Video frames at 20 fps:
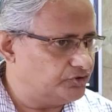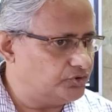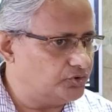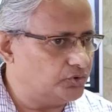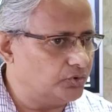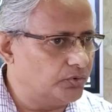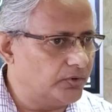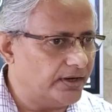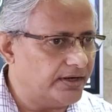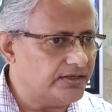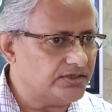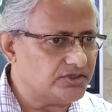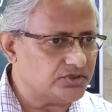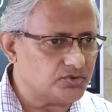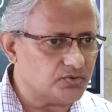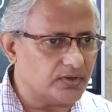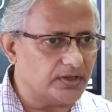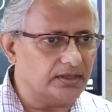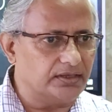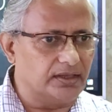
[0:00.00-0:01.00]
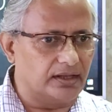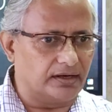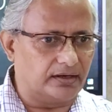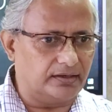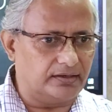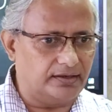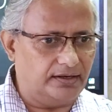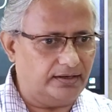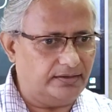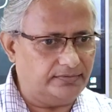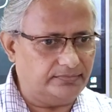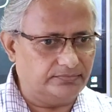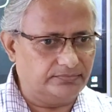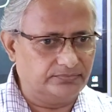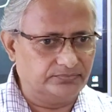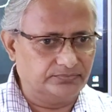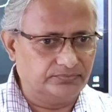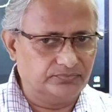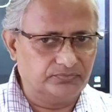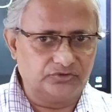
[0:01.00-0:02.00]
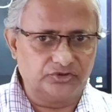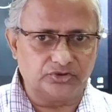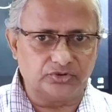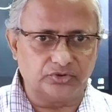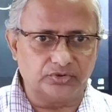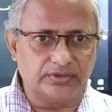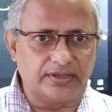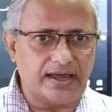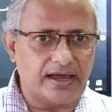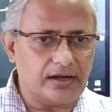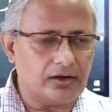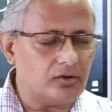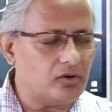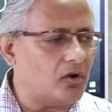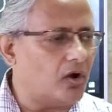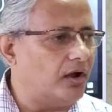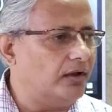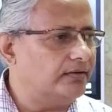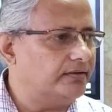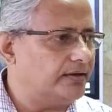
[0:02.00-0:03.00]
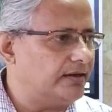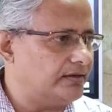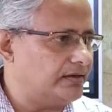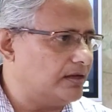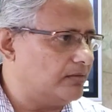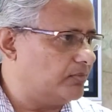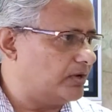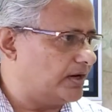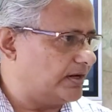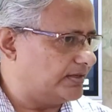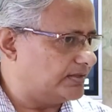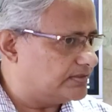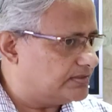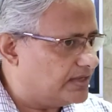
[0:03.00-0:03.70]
Two ends together, right? So they are concatenated.